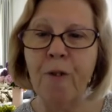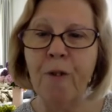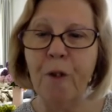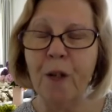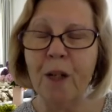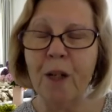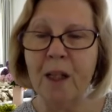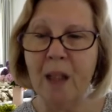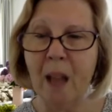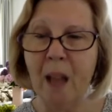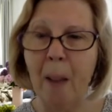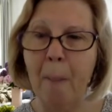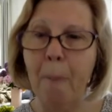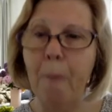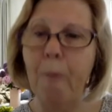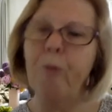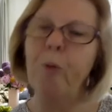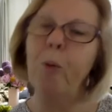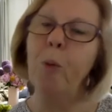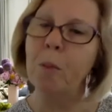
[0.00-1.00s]
for
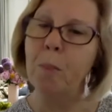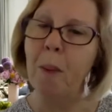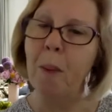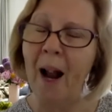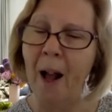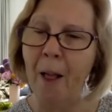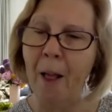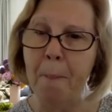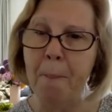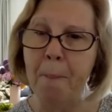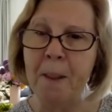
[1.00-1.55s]
example, with my other